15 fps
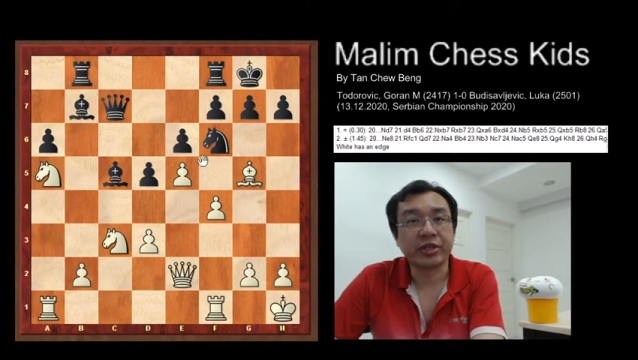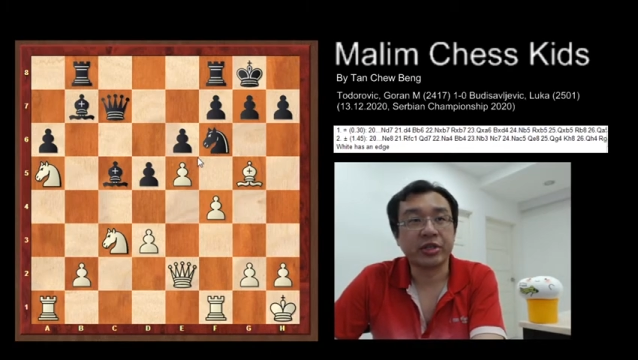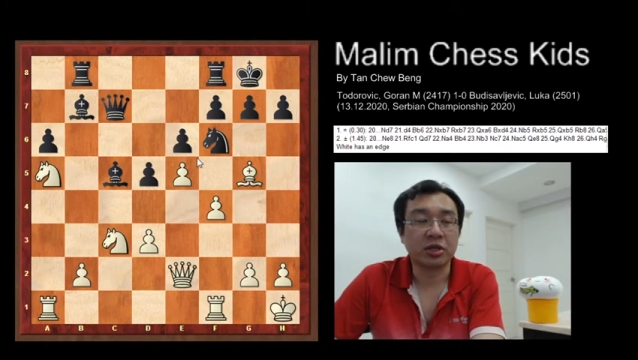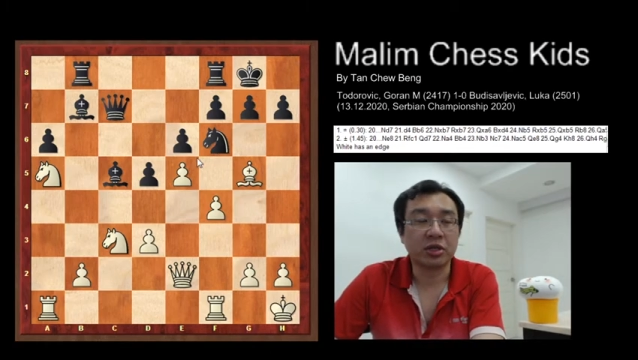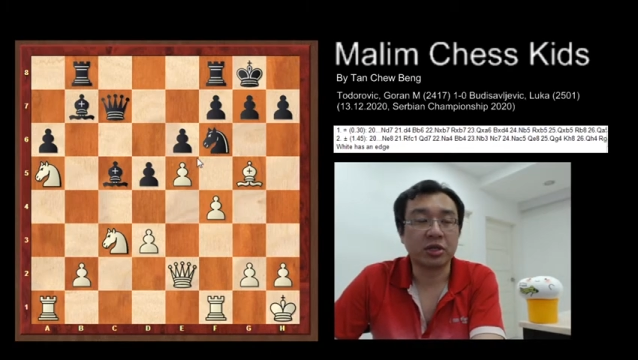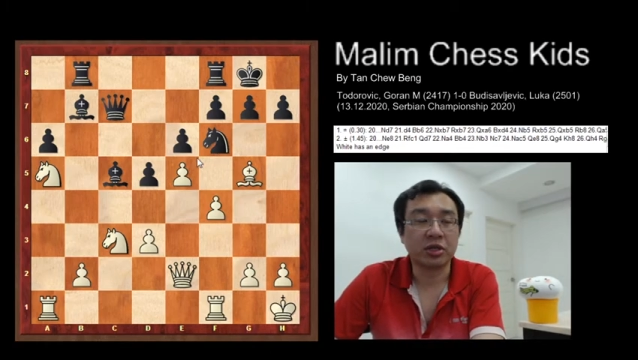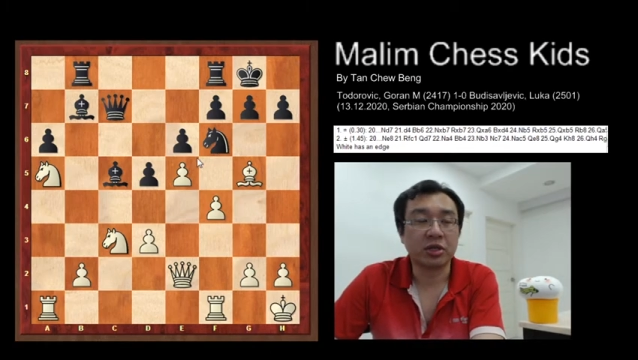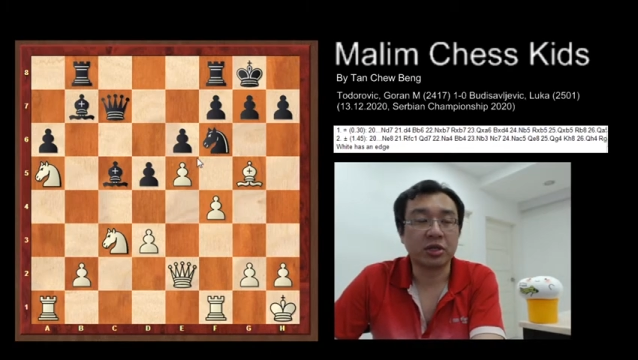
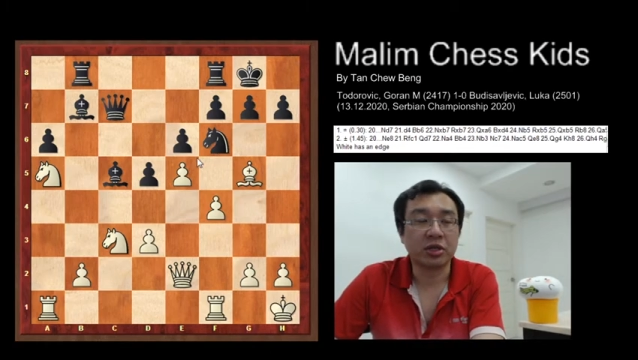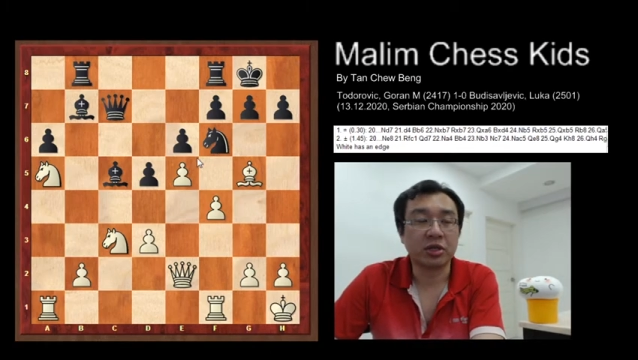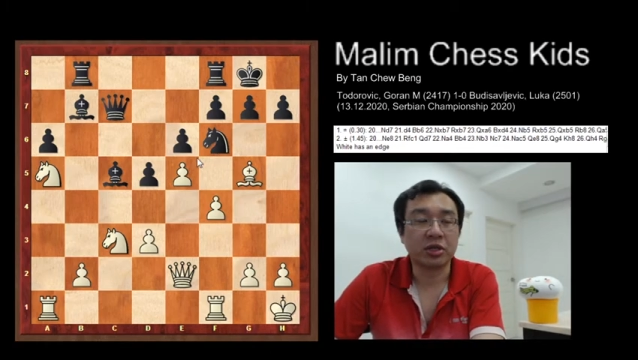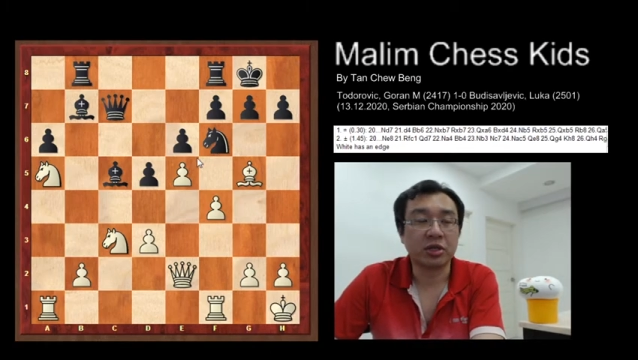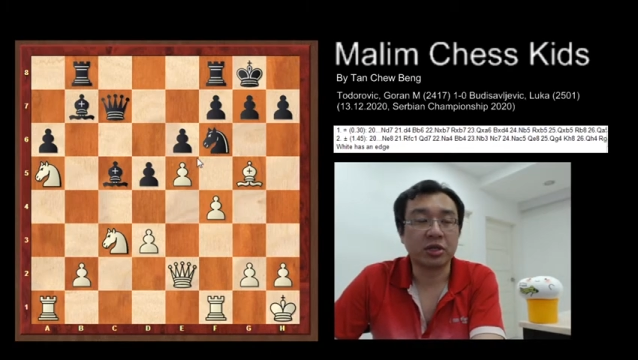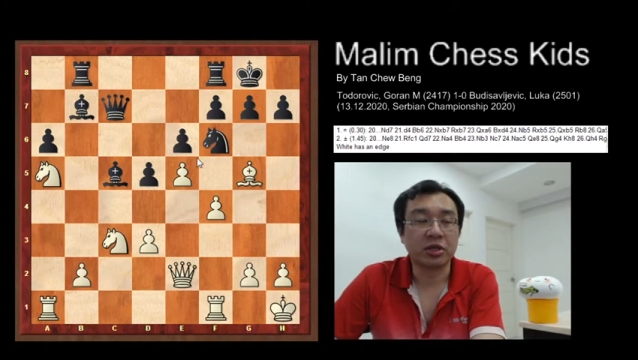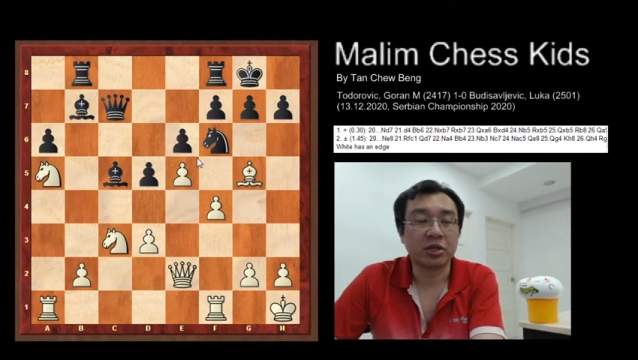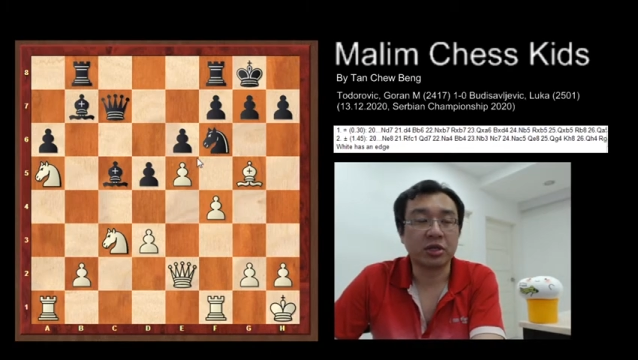where the
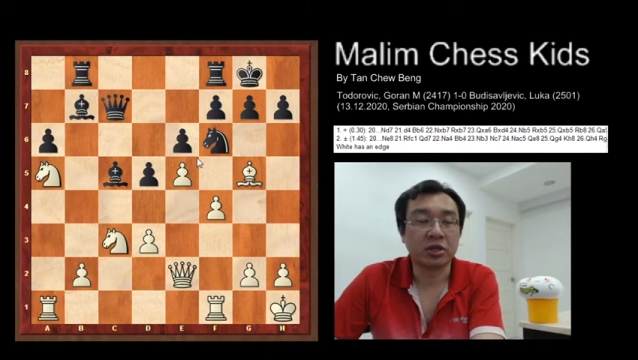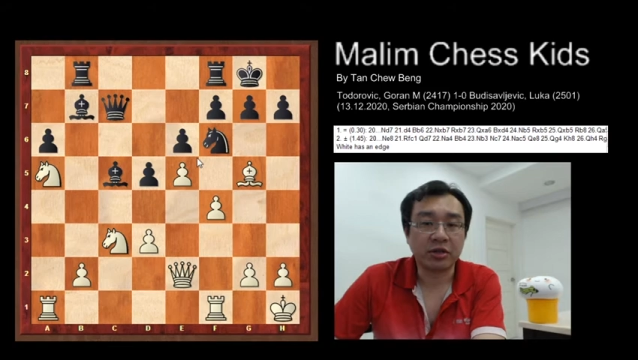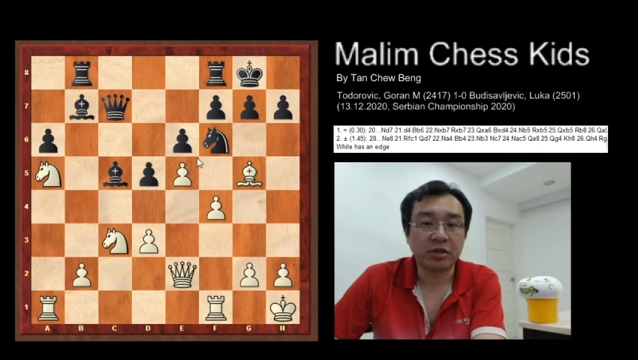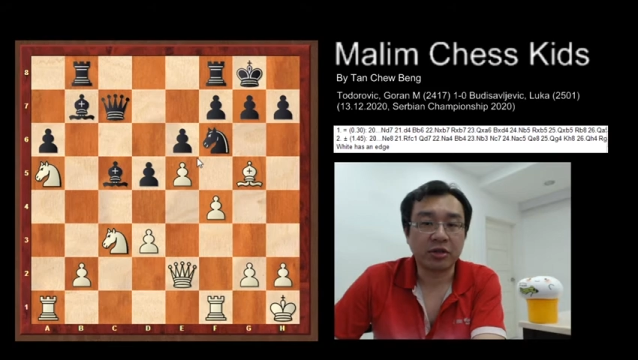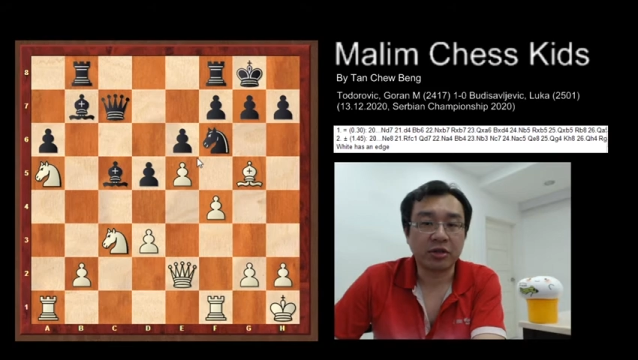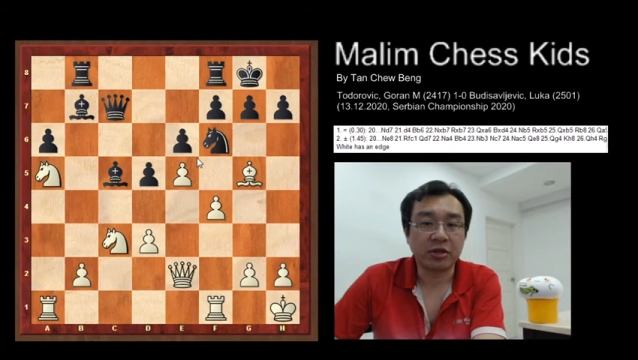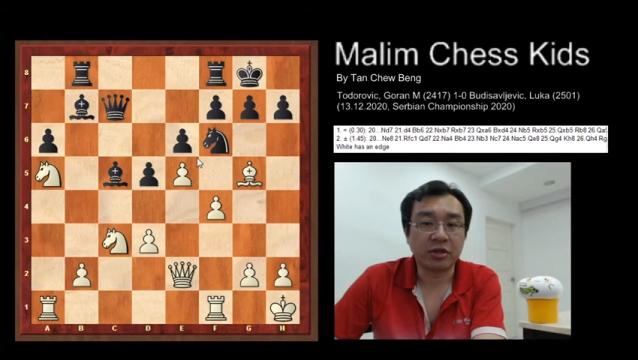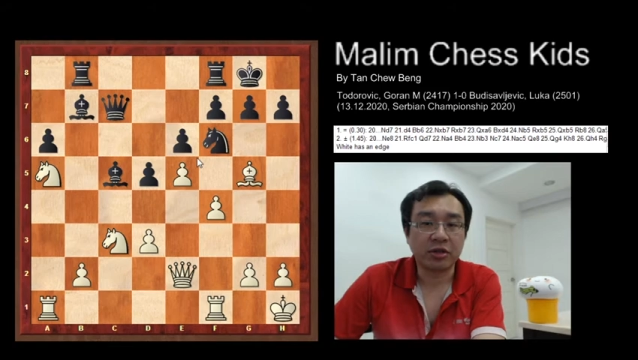pawn is
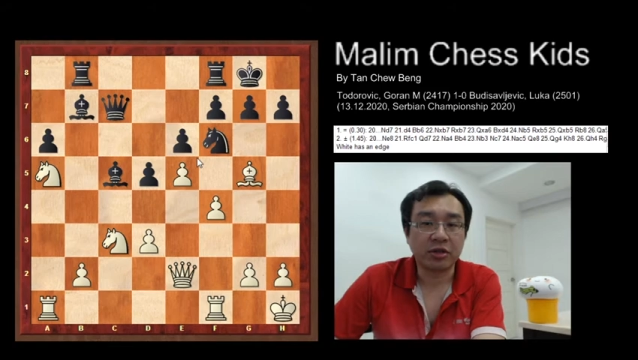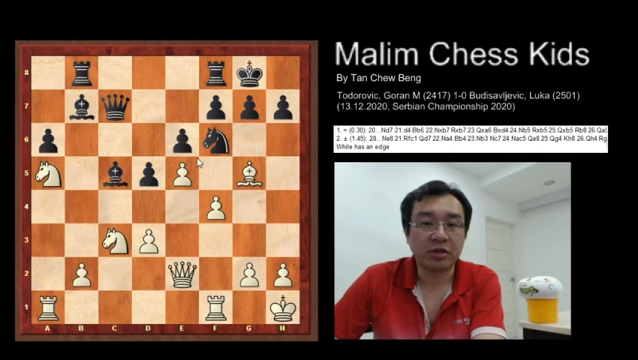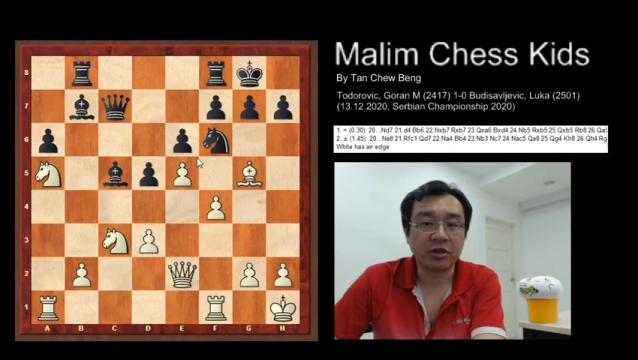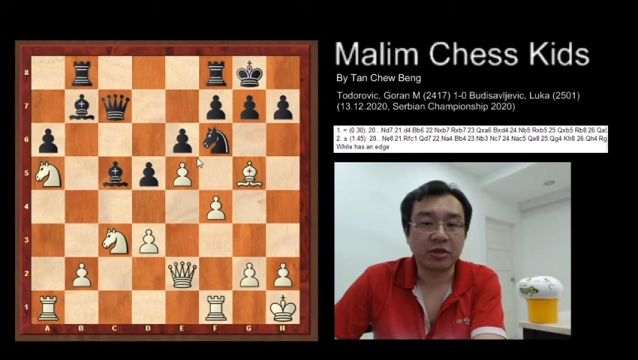quite